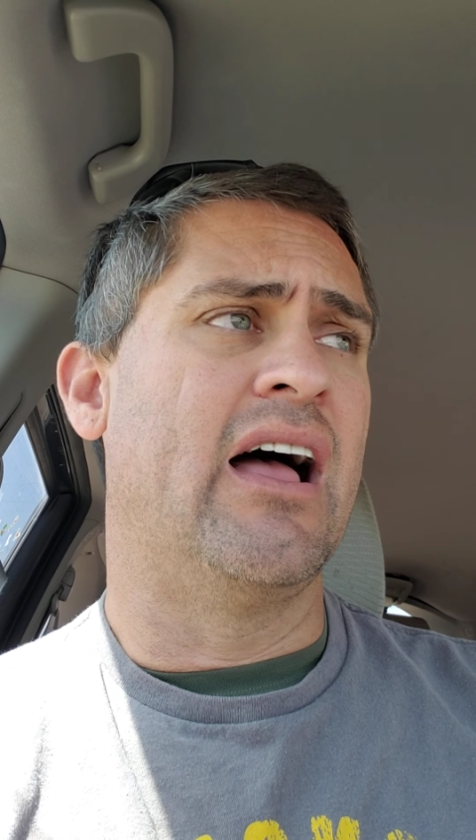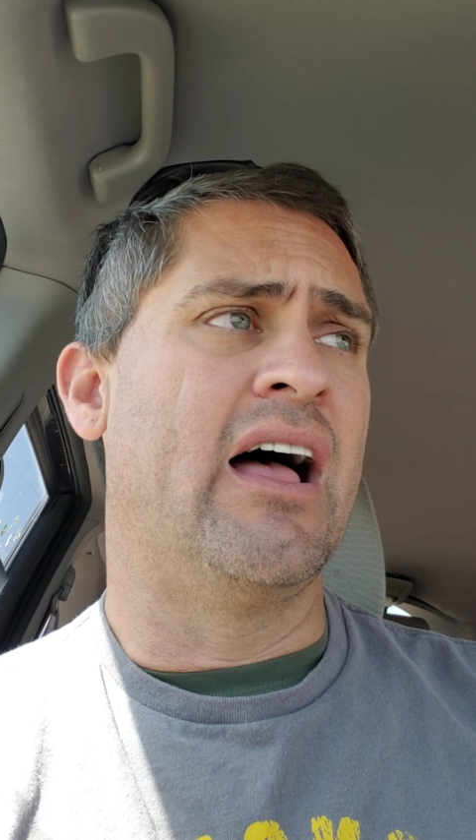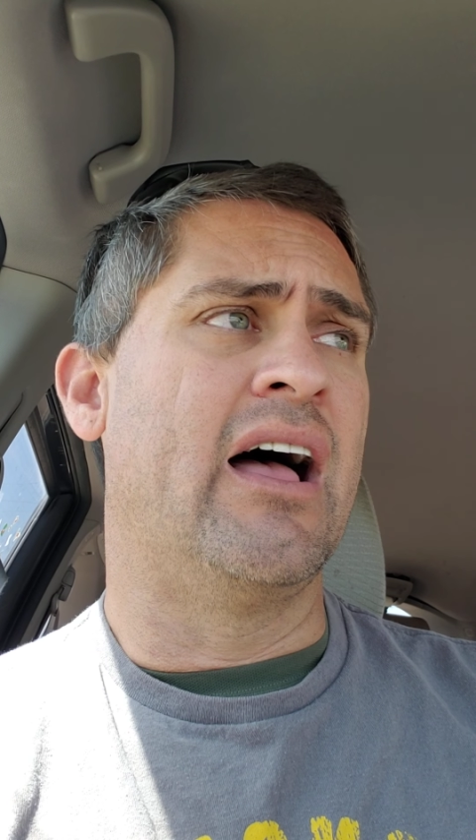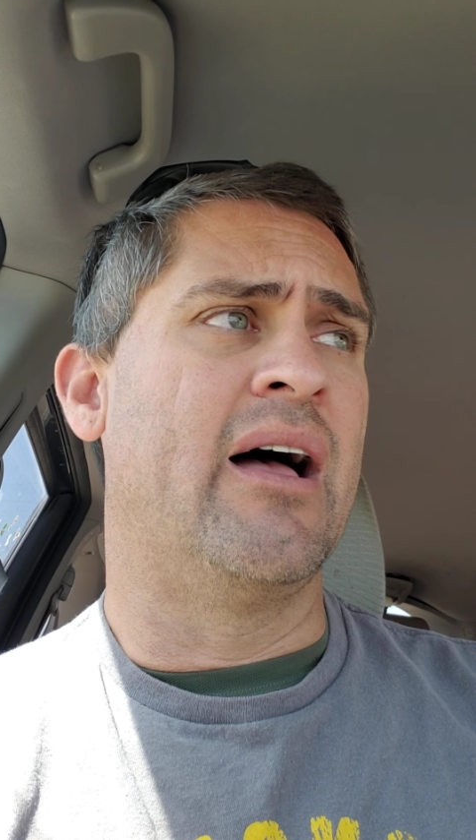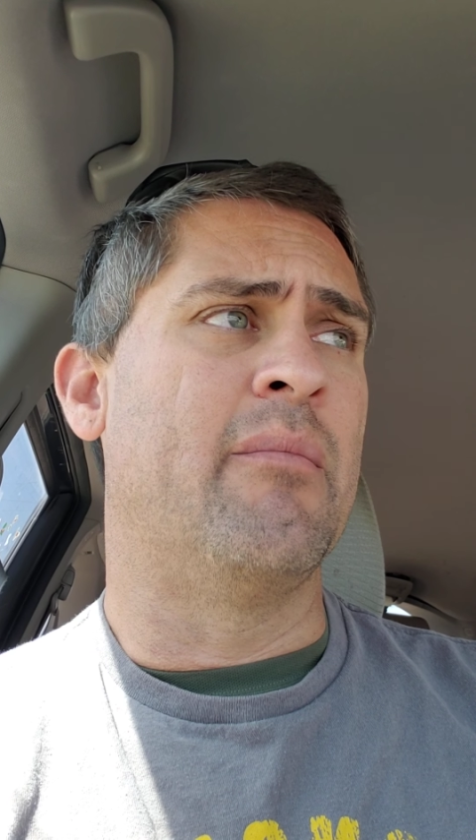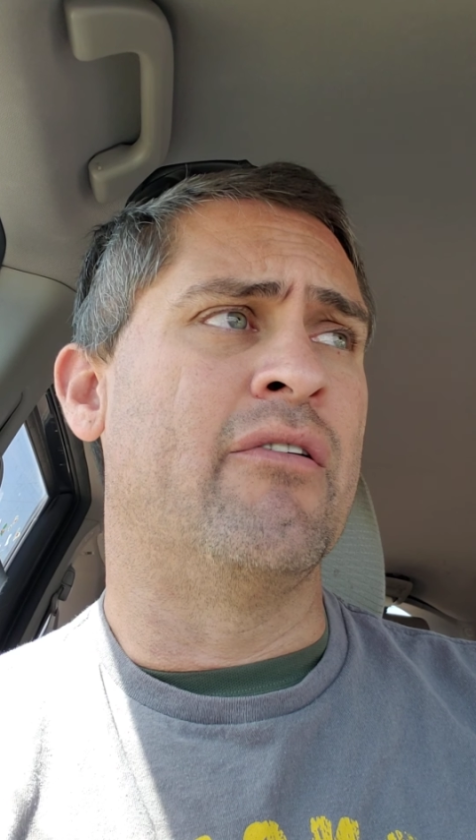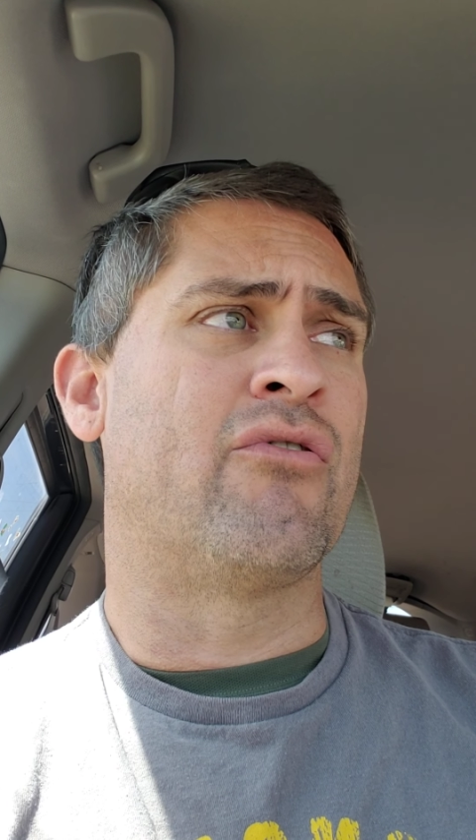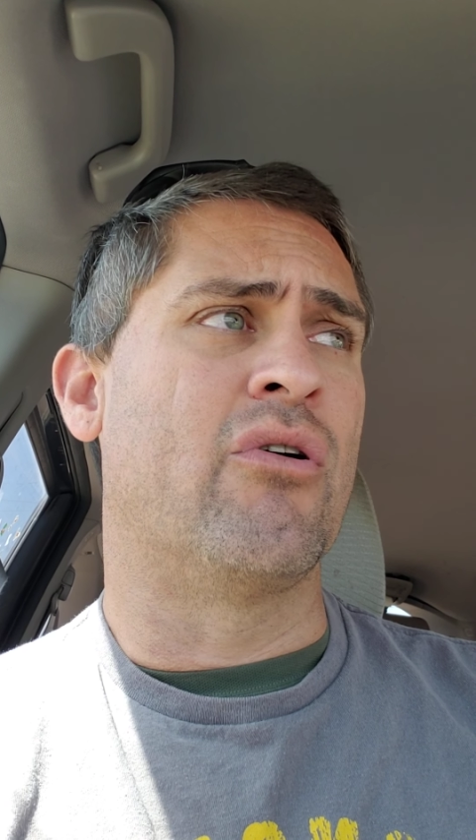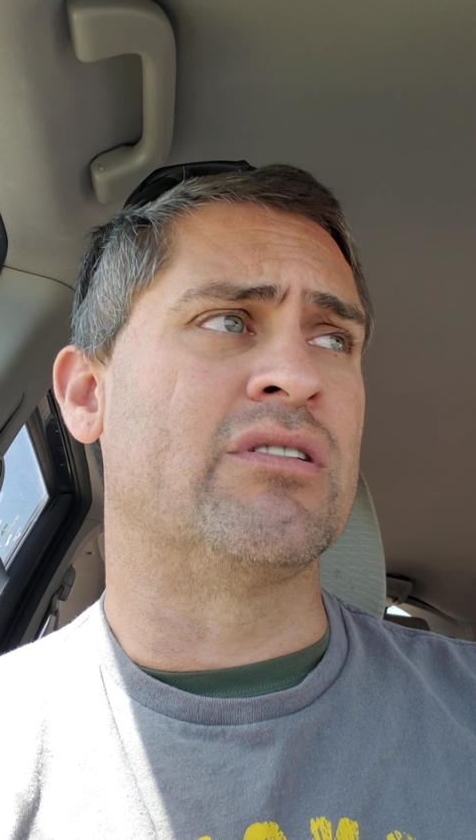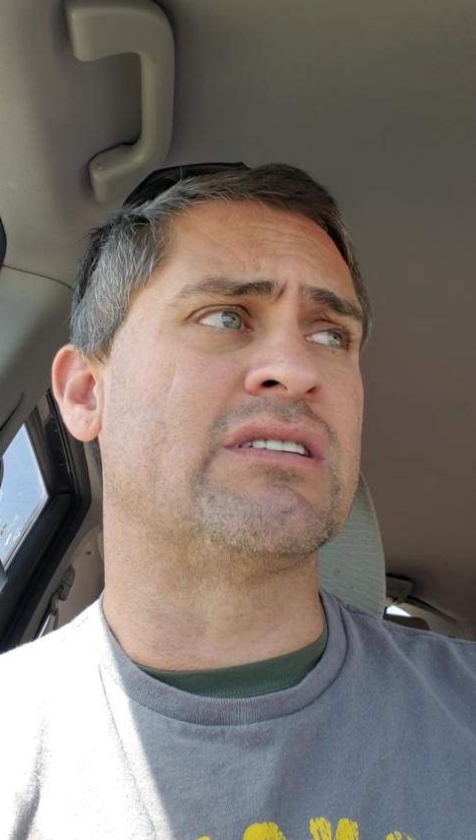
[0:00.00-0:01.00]
of
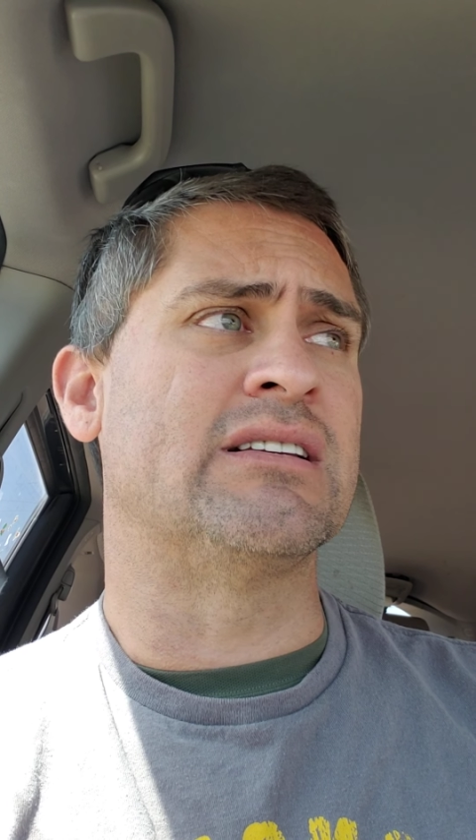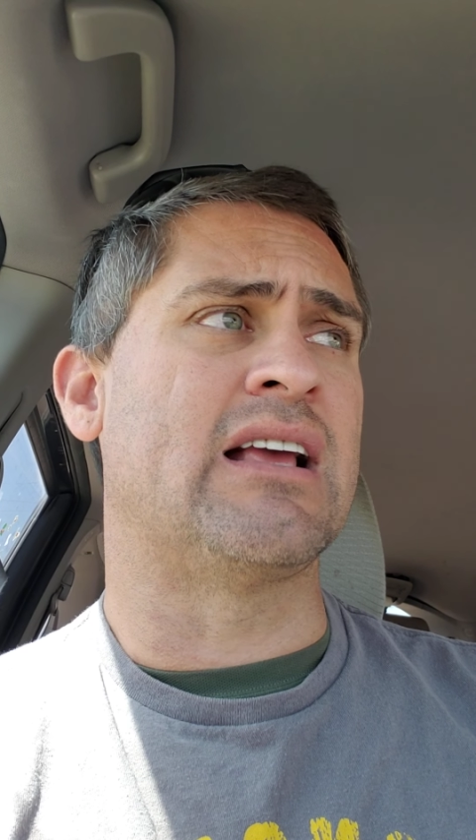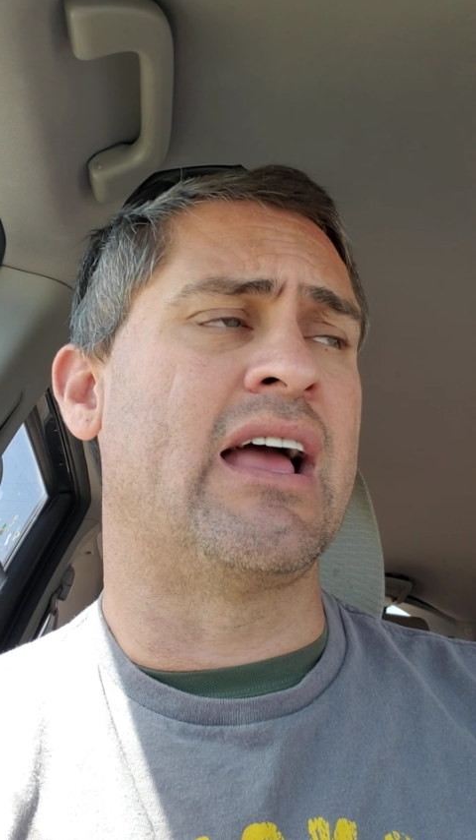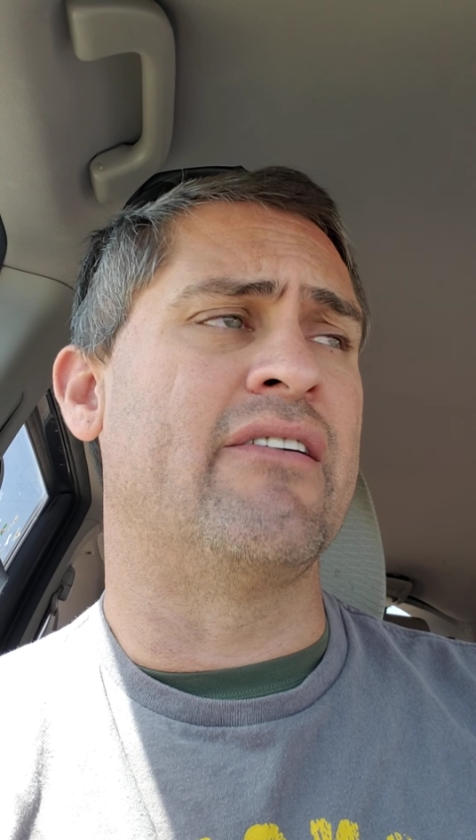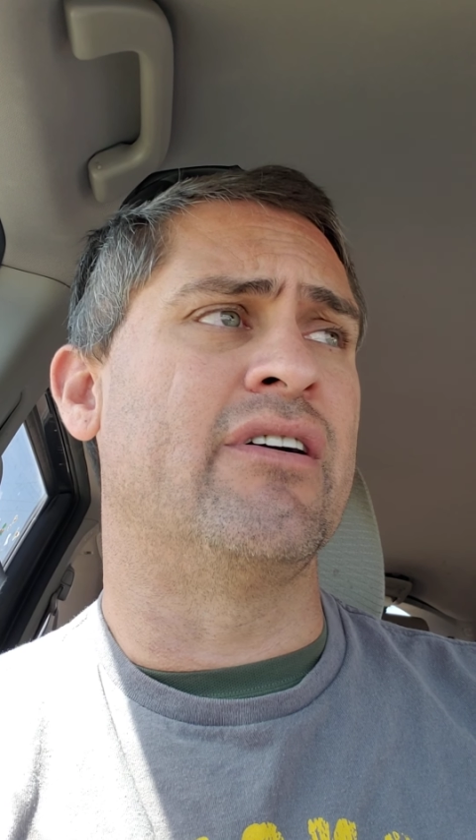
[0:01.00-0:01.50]
course, because I have